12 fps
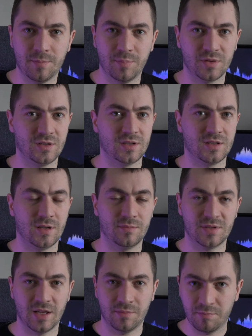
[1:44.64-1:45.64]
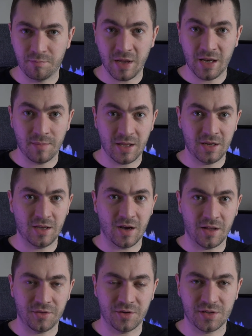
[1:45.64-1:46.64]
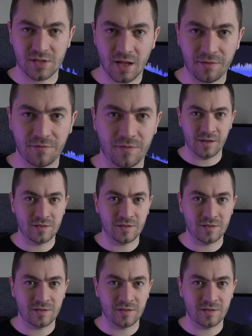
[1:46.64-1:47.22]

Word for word: input systems, and many, many other stuff.